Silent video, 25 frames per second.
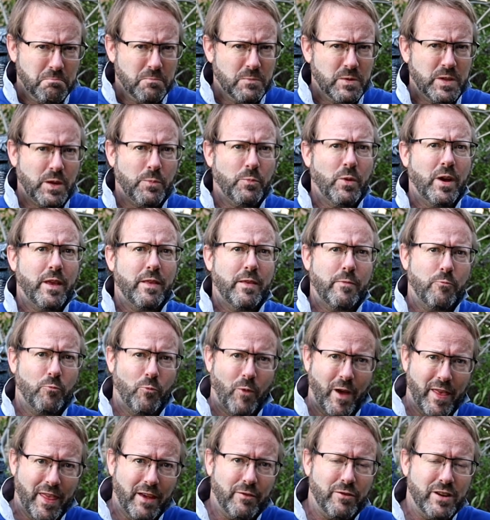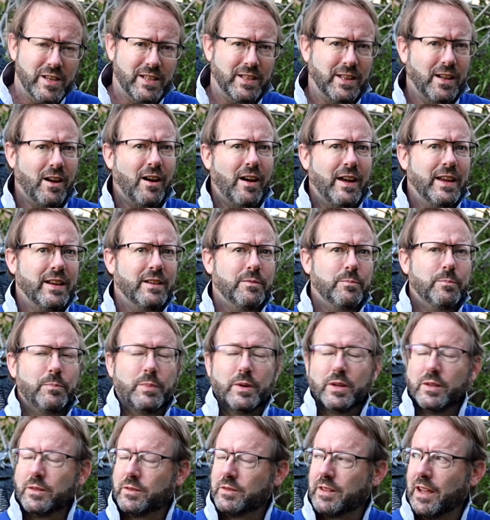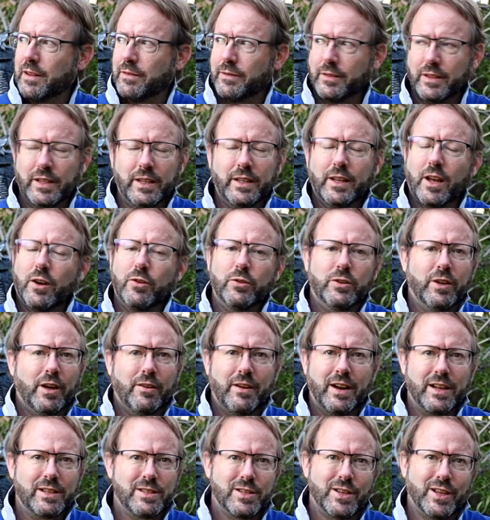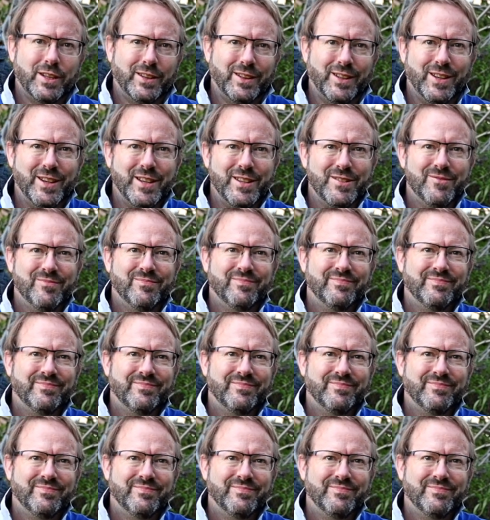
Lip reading: Somewhere where there is light, but definitely no direct sunlight.